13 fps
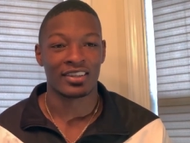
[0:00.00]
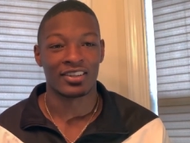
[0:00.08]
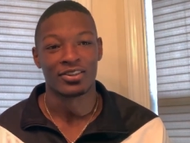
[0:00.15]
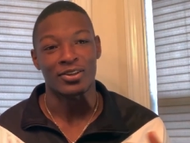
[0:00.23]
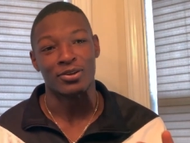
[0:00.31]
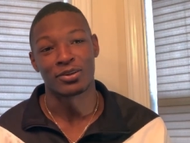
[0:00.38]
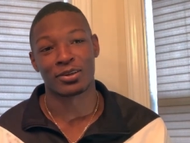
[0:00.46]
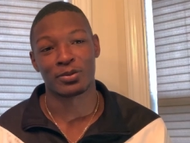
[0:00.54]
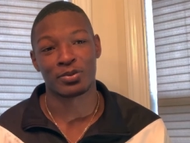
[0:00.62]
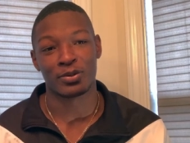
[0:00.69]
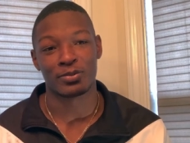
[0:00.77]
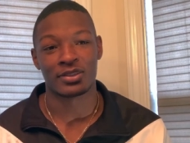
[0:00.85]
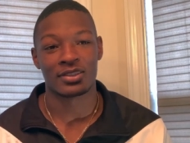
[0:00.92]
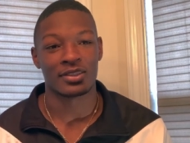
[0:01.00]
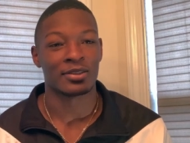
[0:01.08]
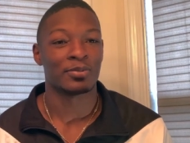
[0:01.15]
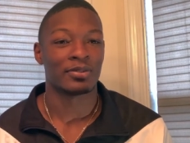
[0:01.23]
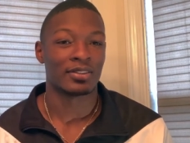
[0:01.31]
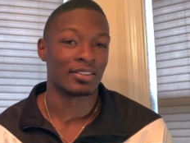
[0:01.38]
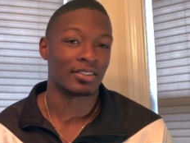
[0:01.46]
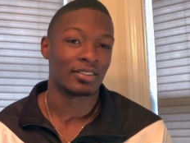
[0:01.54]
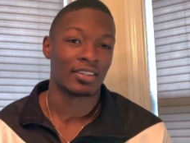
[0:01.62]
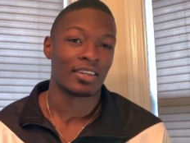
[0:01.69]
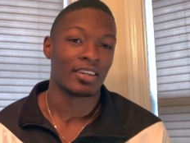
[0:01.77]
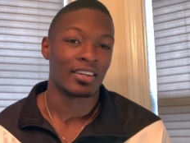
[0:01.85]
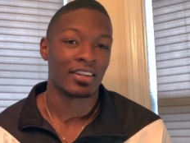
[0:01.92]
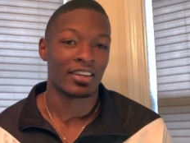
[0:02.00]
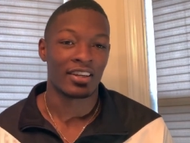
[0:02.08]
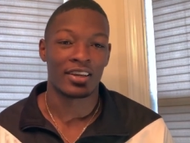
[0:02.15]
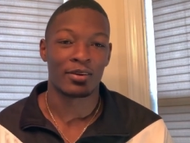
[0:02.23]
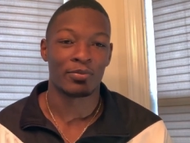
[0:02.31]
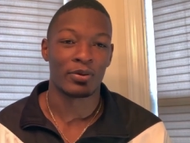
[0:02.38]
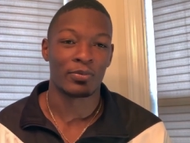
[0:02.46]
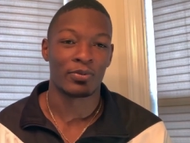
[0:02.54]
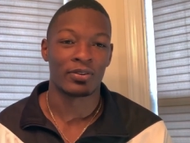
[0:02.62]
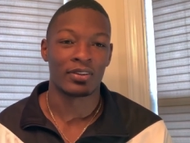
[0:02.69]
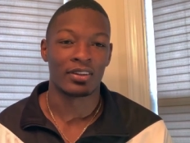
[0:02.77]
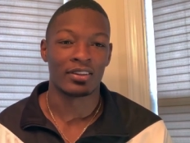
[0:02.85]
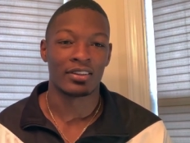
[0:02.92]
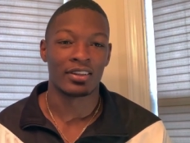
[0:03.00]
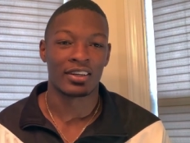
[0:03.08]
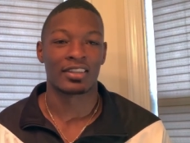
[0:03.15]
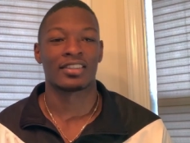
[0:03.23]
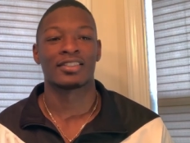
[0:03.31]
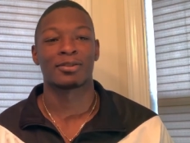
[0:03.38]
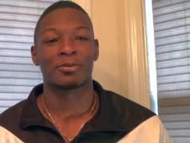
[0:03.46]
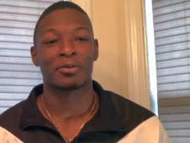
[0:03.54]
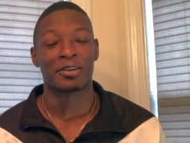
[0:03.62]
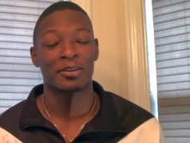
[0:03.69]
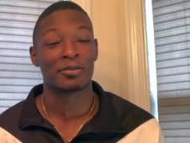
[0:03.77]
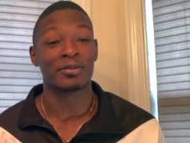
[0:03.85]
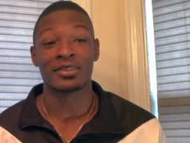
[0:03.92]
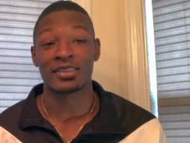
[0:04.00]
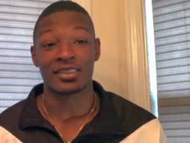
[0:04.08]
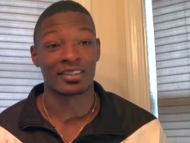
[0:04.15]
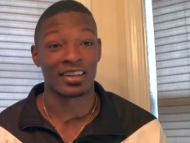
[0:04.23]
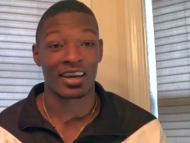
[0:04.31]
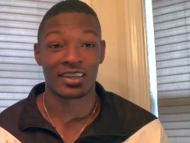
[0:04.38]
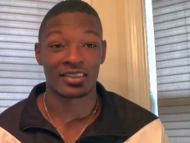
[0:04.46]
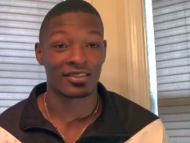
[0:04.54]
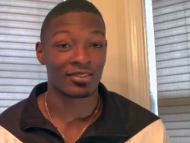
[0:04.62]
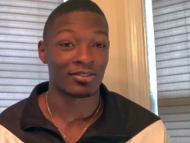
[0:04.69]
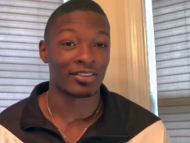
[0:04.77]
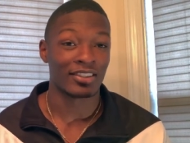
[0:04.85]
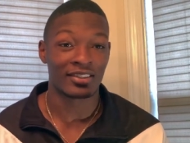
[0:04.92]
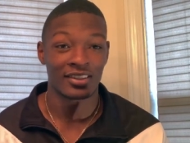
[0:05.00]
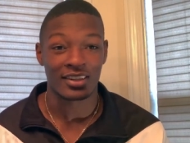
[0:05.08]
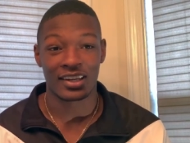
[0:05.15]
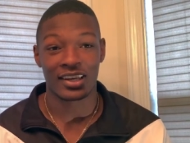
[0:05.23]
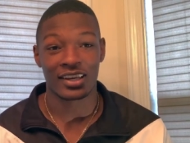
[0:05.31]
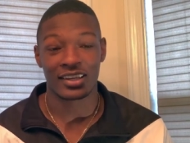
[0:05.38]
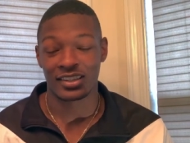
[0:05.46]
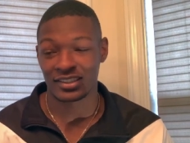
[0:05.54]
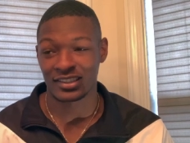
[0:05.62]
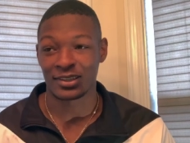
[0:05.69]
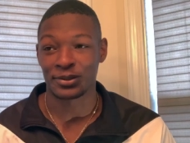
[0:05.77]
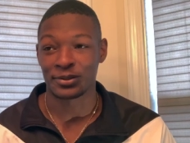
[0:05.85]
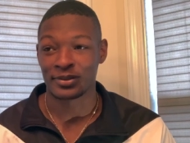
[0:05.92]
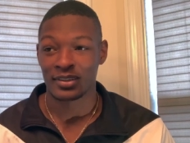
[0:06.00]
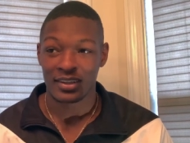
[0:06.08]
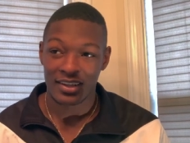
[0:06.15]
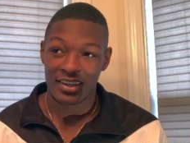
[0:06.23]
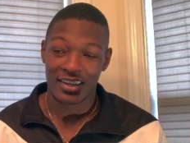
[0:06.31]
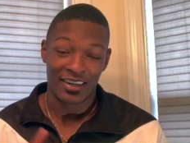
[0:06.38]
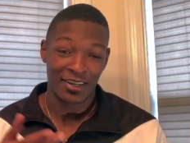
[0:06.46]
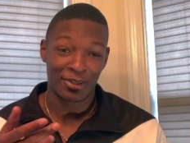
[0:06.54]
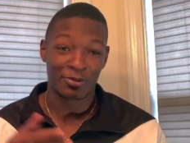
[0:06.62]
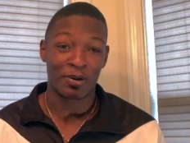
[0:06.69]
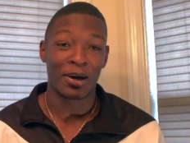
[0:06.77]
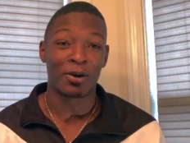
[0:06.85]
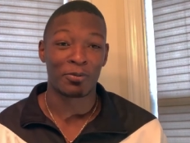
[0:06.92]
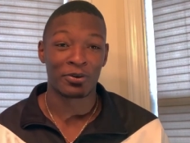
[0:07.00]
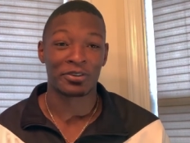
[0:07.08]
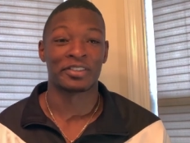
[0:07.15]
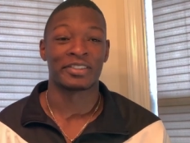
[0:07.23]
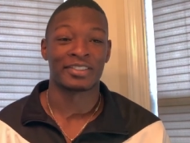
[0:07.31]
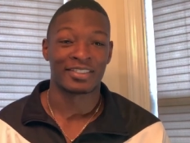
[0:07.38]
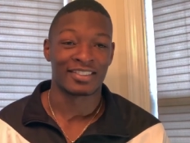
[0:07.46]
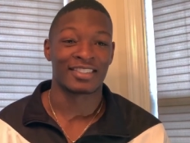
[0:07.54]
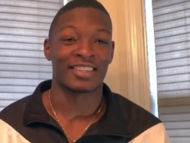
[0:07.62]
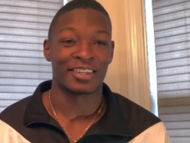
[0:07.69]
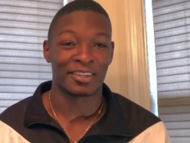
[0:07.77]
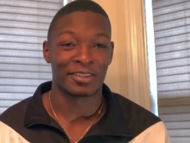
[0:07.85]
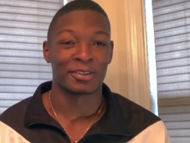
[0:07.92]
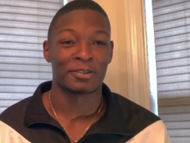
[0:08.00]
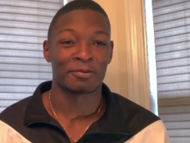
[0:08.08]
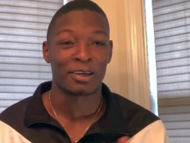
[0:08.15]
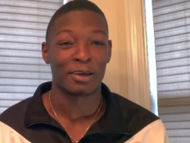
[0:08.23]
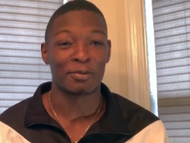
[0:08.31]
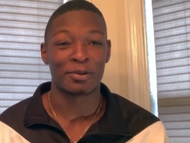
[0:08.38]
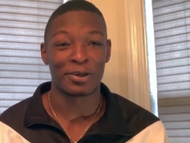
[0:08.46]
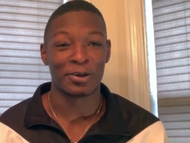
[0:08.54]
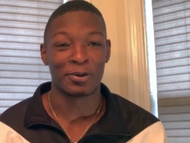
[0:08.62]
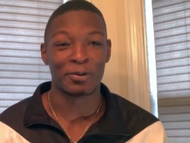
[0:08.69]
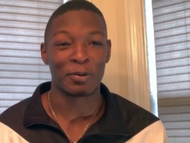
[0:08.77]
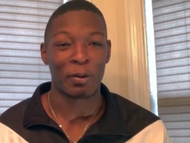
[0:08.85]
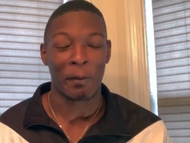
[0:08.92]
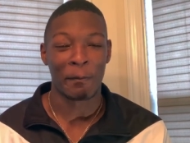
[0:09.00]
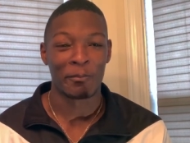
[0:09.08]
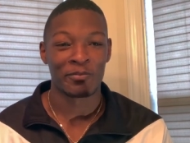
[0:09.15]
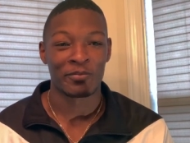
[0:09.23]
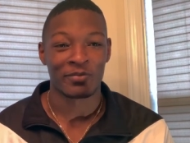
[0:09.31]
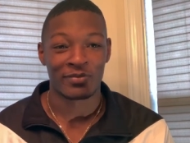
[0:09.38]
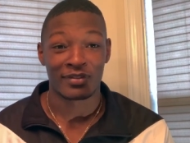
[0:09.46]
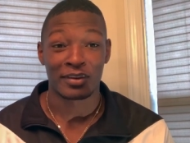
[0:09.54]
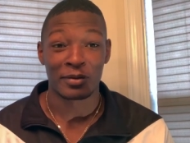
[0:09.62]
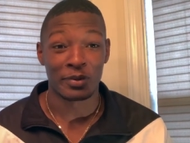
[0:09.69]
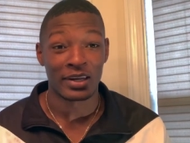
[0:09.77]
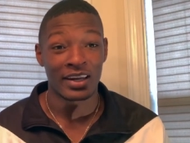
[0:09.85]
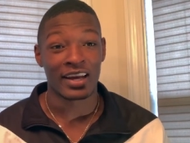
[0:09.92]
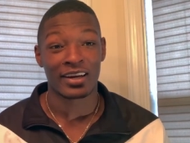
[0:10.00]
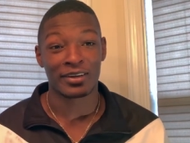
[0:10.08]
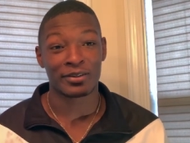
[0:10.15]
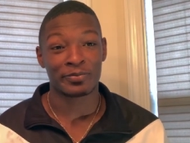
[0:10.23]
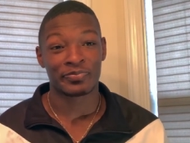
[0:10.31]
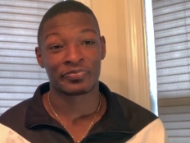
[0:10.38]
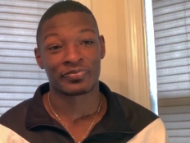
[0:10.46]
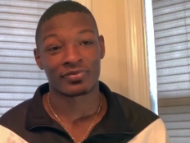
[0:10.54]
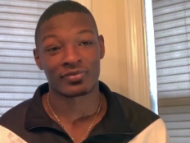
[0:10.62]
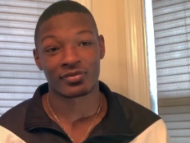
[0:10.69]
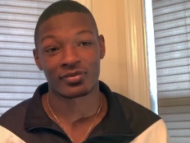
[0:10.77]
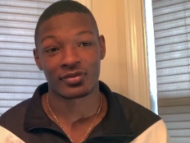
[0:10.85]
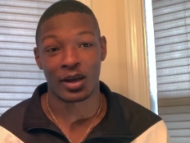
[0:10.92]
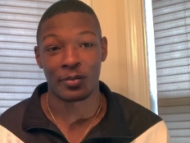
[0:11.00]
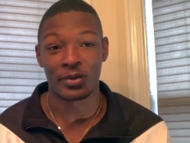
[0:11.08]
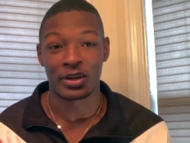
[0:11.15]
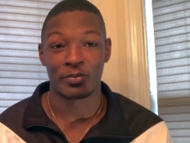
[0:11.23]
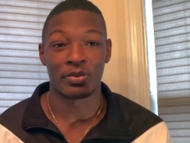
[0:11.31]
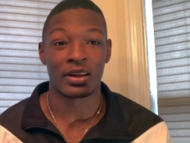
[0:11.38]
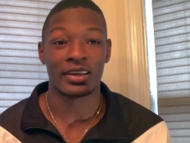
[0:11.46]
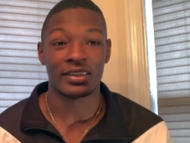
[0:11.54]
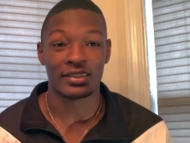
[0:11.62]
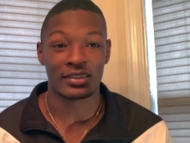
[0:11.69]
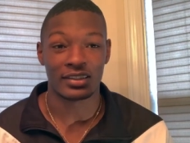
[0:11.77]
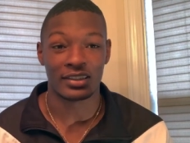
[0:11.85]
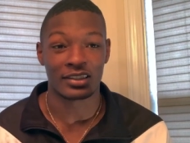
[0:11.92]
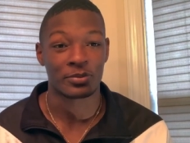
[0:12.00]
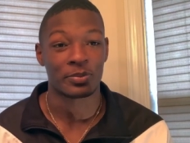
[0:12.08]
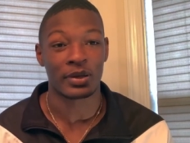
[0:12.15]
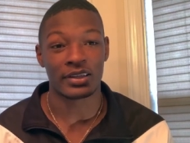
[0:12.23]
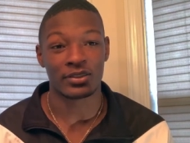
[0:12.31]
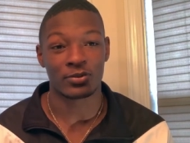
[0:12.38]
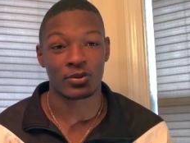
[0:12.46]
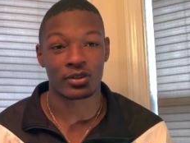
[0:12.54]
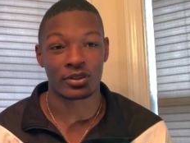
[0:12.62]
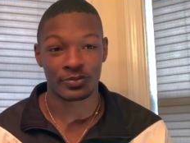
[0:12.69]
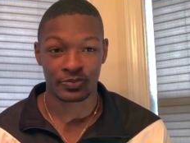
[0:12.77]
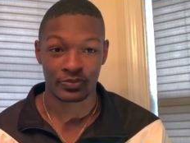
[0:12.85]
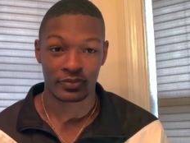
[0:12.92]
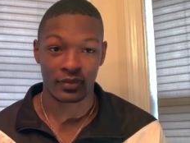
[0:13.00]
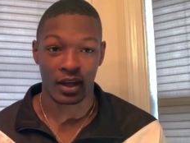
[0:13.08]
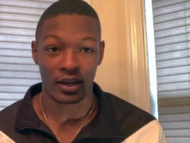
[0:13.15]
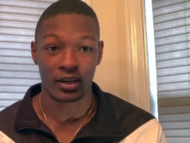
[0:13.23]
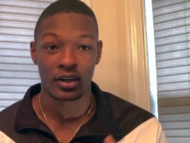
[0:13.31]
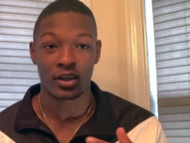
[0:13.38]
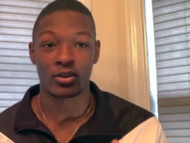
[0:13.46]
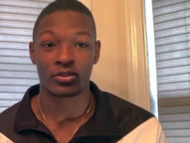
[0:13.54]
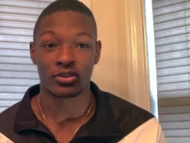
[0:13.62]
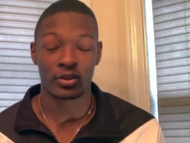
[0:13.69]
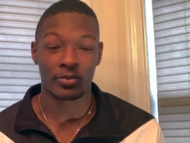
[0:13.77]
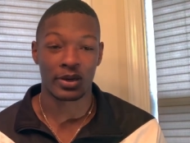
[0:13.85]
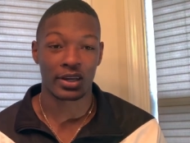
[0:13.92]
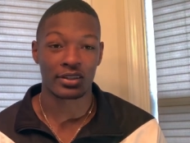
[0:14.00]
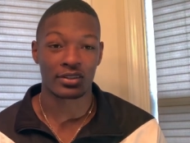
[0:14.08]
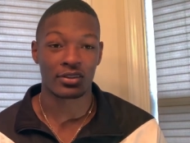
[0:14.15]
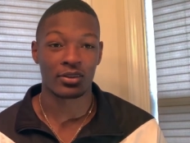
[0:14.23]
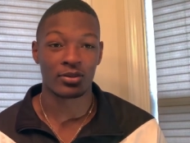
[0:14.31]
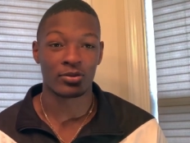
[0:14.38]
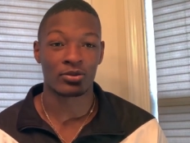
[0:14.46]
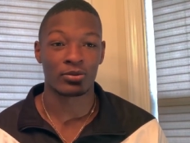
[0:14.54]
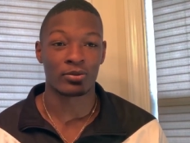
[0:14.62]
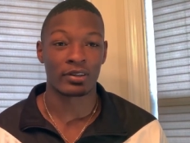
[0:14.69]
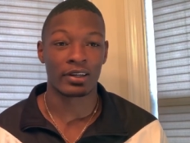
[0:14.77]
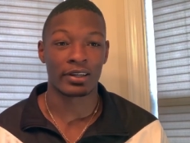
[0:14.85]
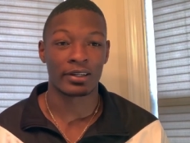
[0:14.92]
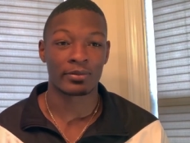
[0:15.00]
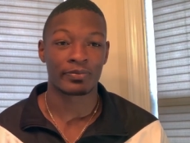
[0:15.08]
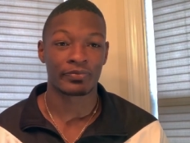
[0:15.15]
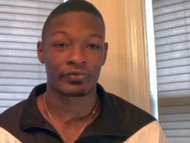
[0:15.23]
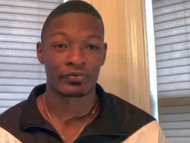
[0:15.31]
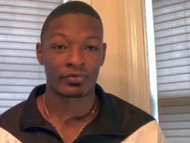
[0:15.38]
you know, give people tips and give people a little nuggets or whatever and knowledge on this and that. So that's why I wanted to um, keep it going. But now I'm in a place in a space where I can go and jump back into the YouTube game.